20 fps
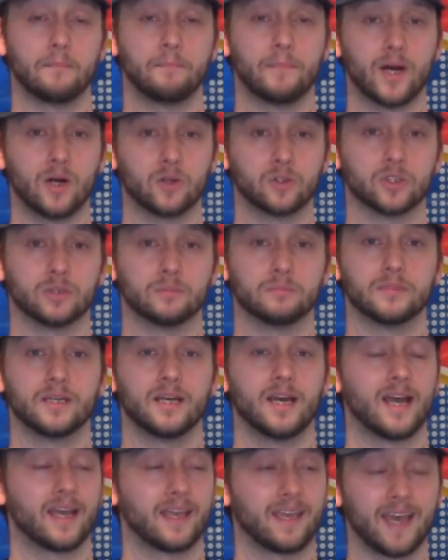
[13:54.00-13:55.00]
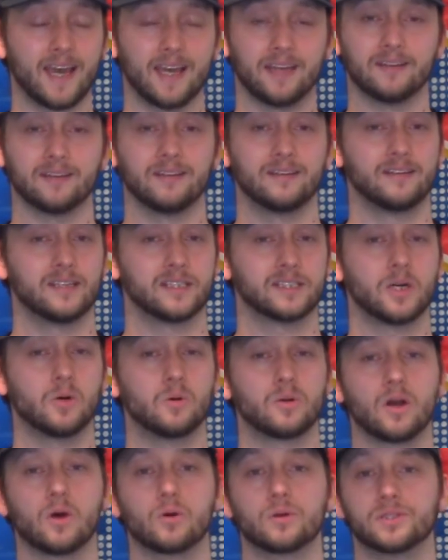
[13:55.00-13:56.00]
Now Belgium, again, this
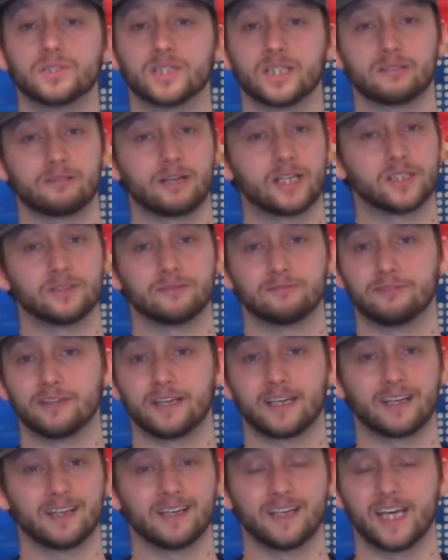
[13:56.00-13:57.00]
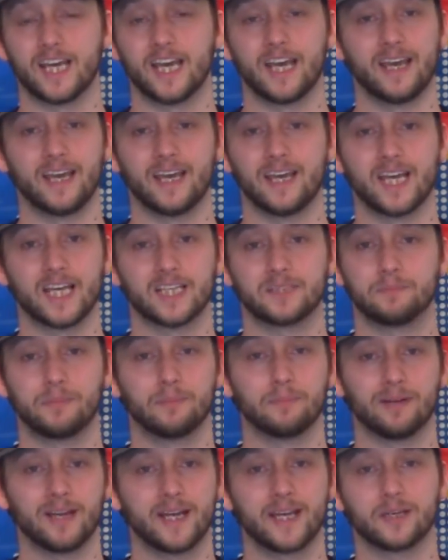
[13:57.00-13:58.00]
whole golden generation thing, it's
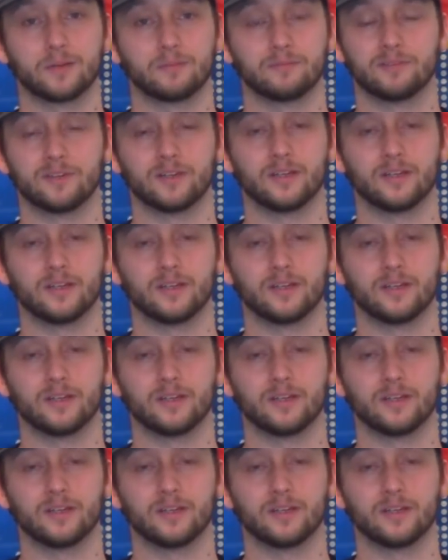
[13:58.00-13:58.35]
been plaguing them